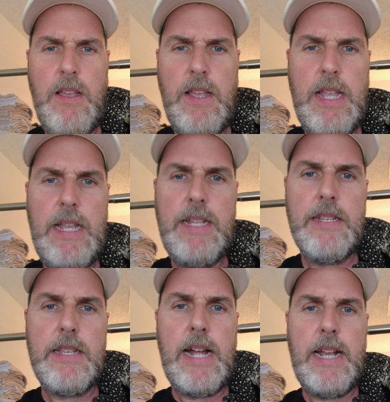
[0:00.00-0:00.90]
He
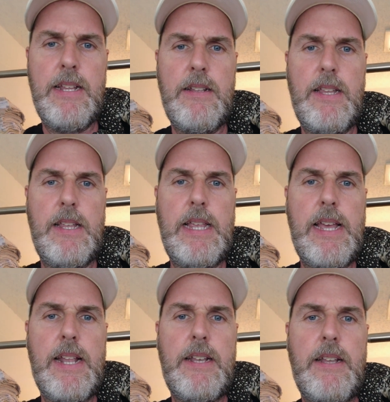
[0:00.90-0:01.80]
decided he
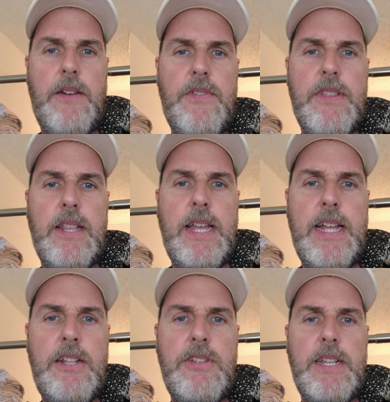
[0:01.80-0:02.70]
had enough of the
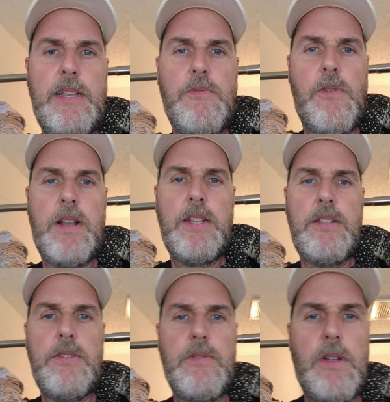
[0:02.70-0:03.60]
ledge and he wanted
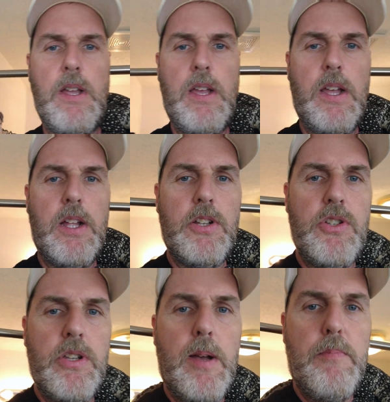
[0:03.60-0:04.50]
to
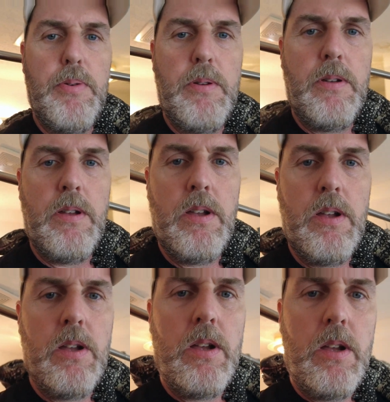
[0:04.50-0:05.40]
jump
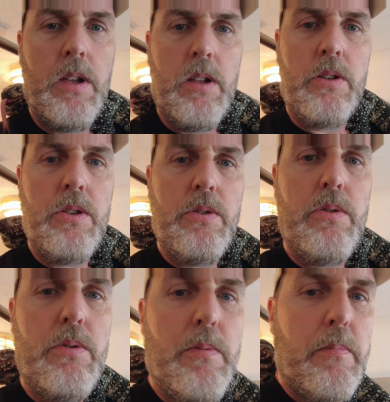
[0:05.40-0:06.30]

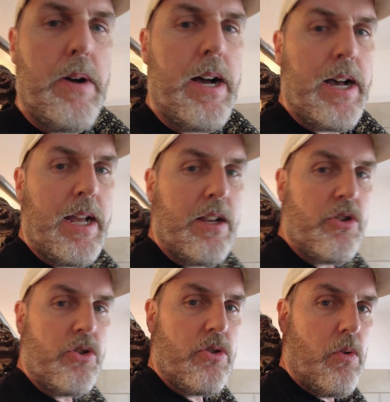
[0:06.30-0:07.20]
to my
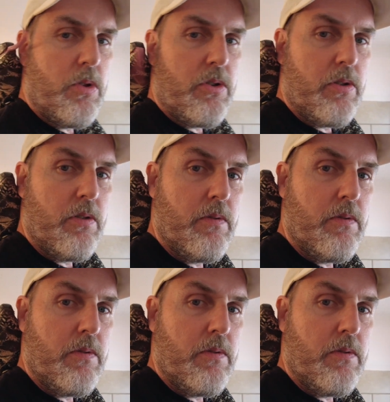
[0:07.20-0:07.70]
shoulder.